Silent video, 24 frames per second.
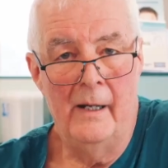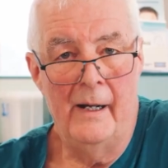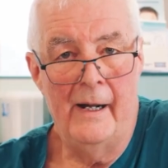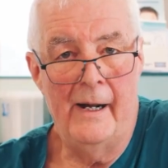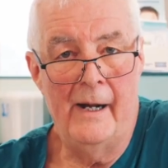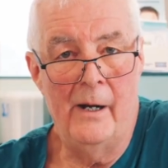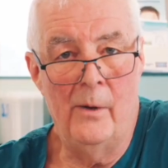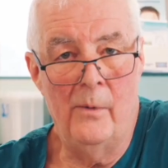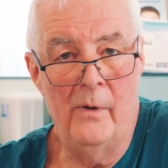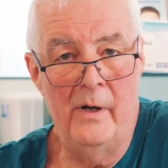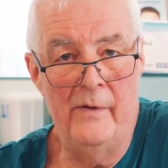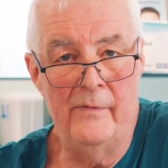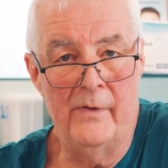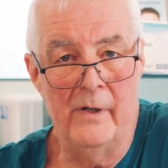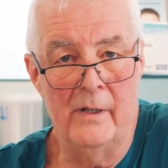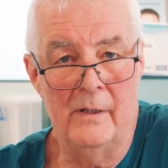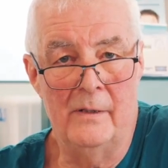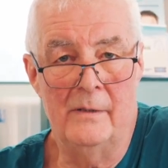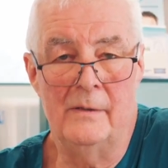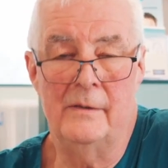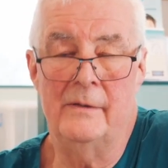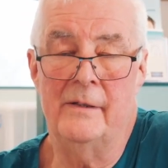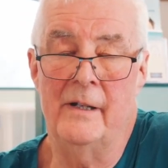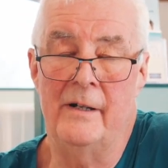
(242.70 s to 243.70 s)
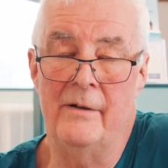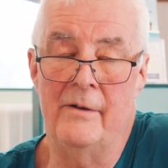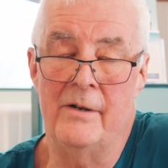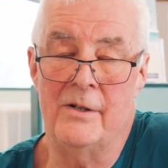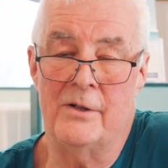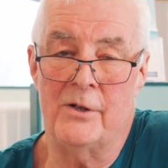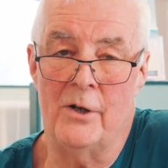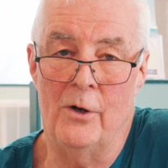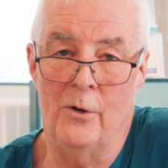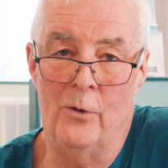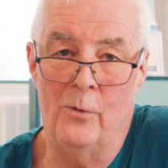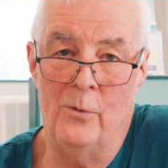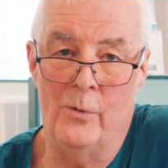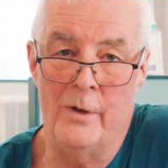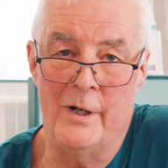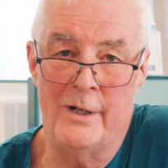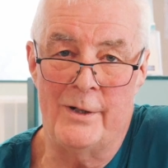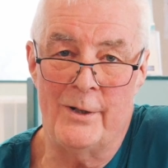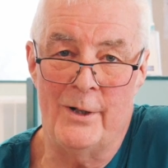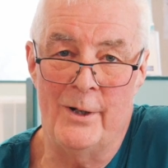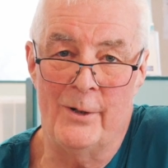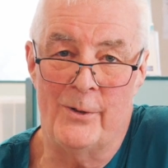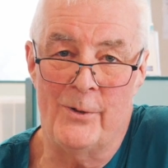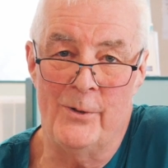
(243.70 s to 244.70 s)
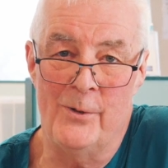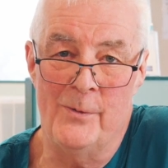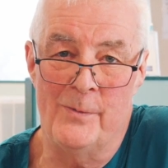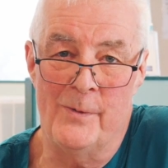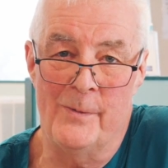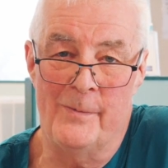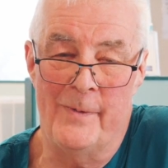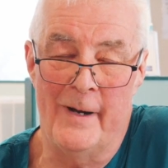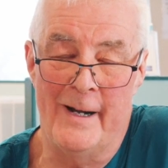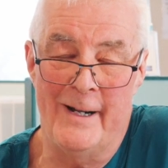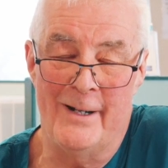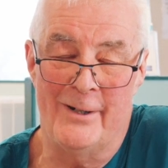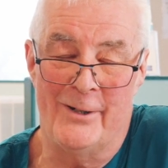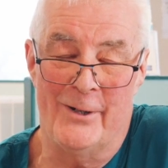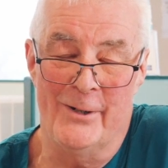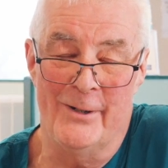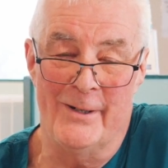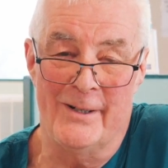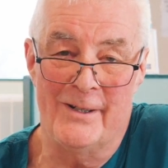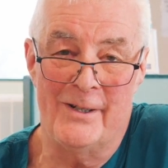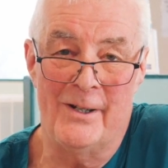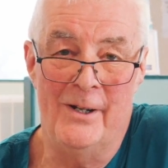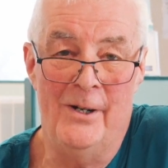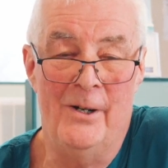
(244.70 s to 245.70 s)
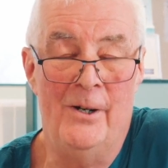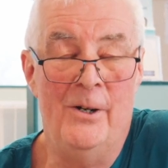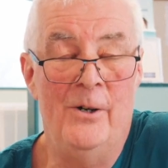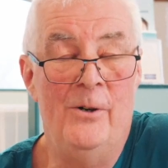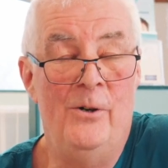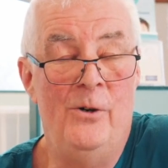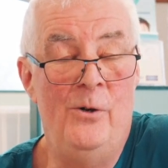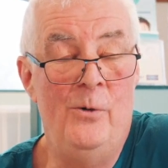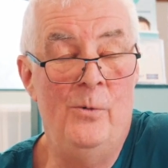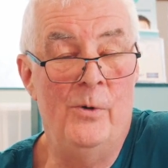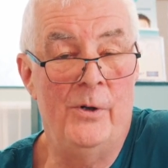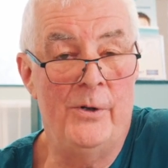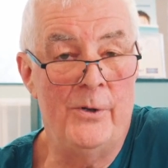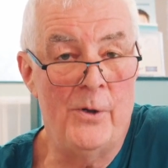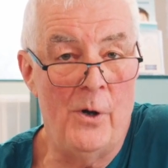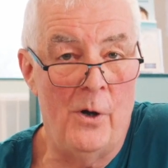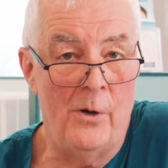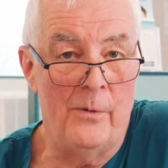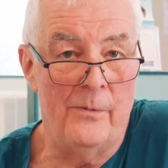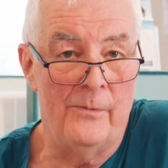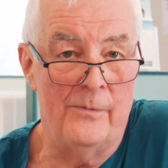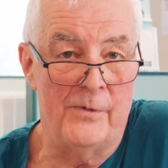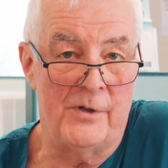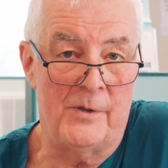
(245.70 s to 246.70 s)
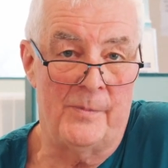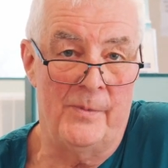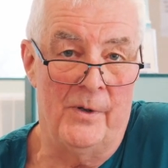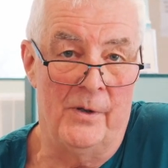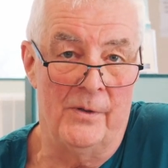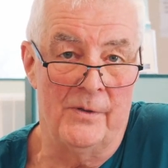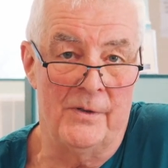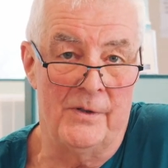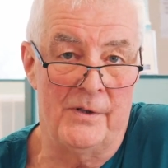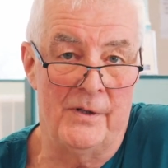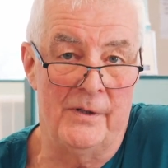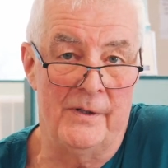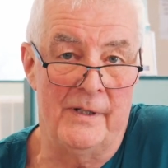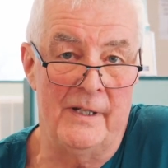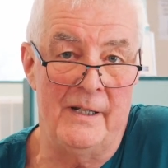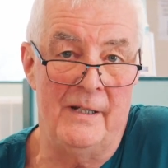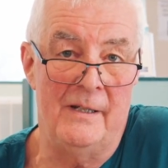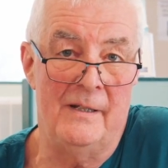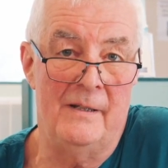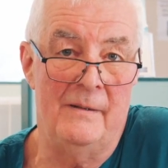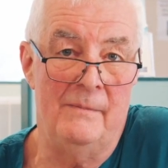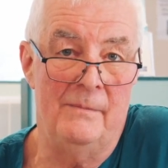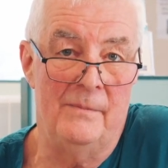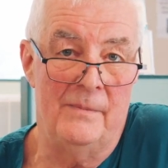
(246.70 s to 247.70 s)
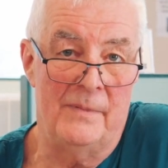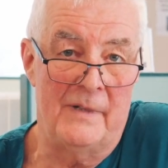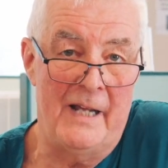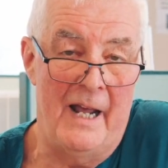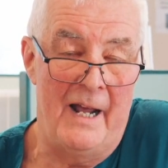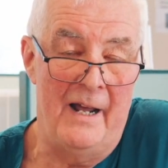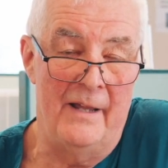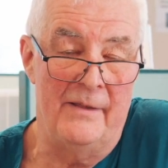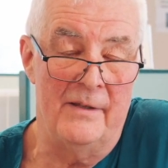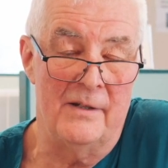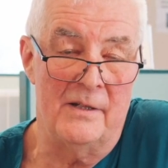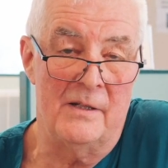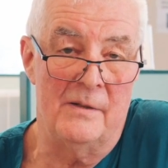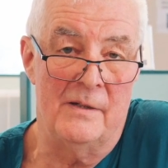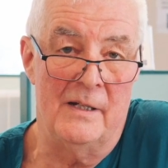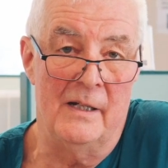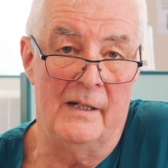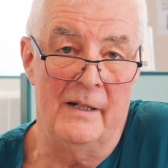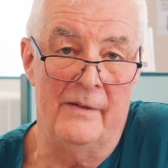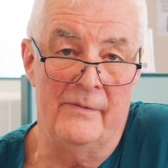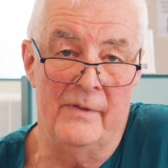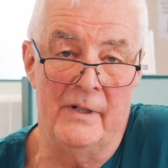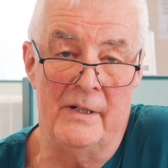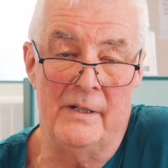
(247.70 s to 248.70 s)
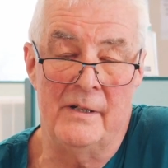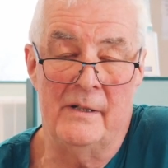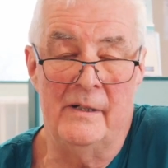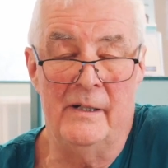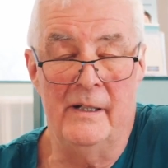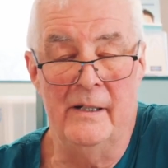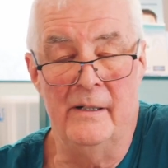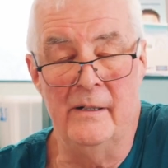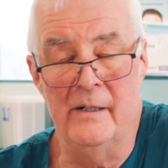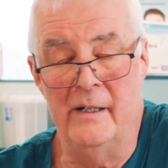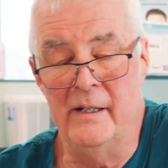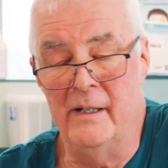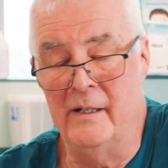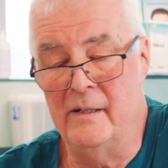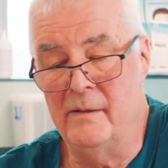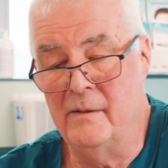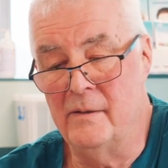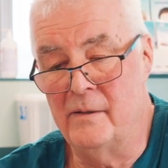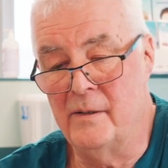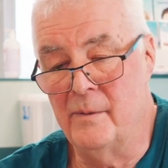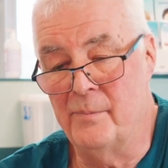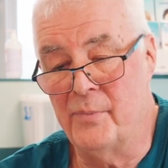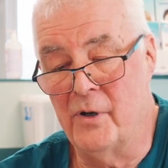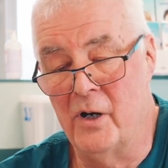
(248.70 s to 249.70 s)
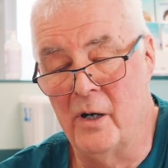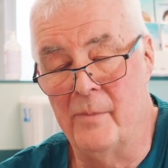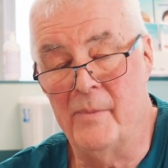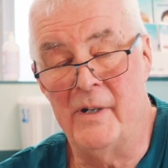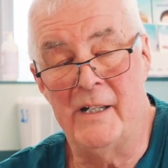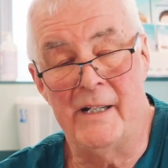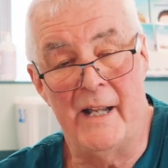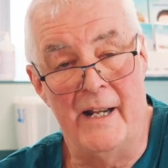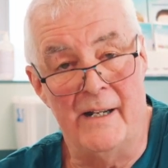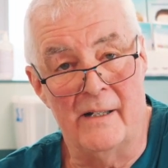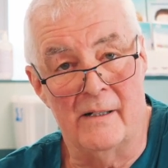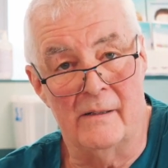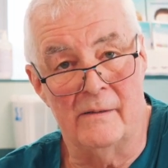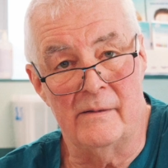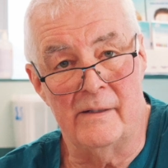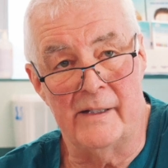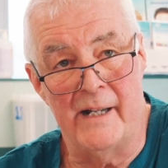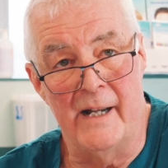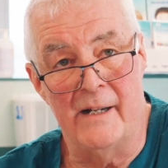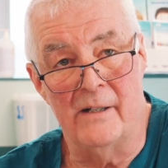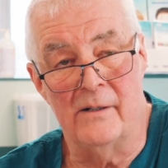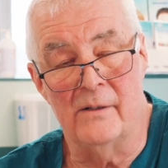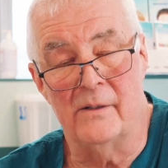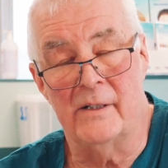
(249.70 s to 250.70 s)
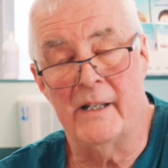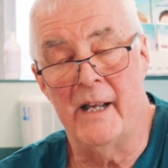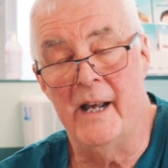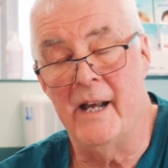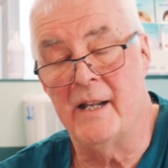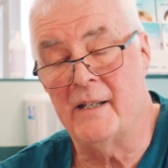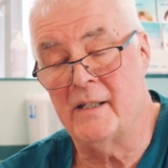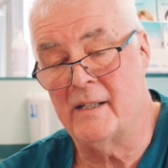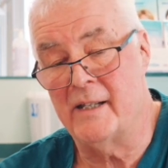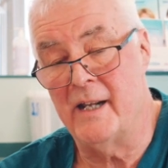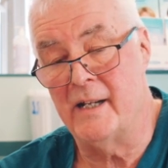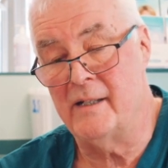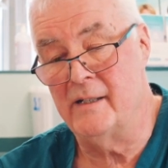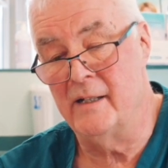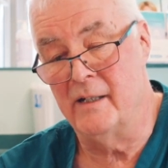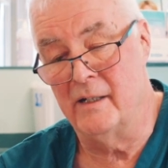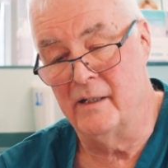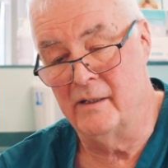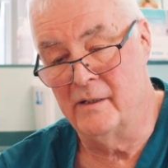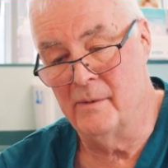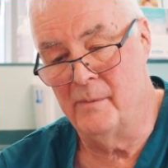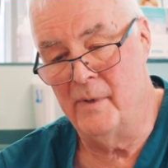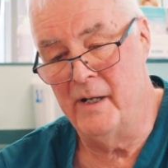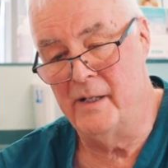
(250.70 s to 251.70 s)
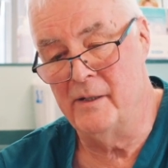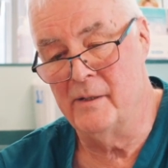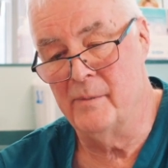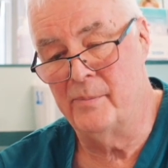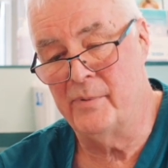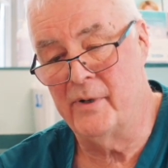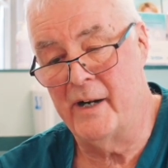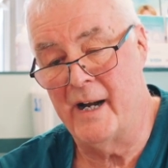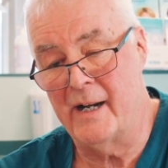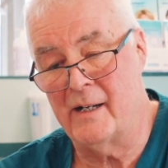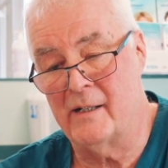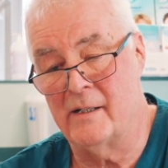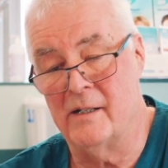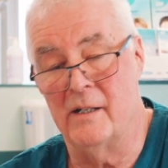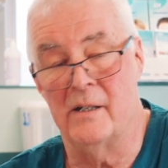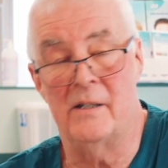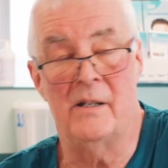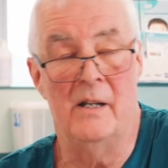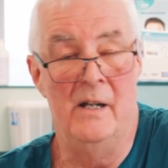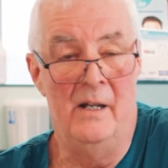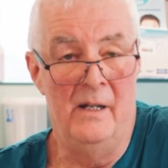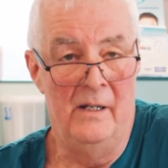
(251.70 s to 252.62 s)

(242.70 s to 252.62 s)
However, there is always a group of patients who will not respond to the care that's delivered in the primary dental care setting in the practice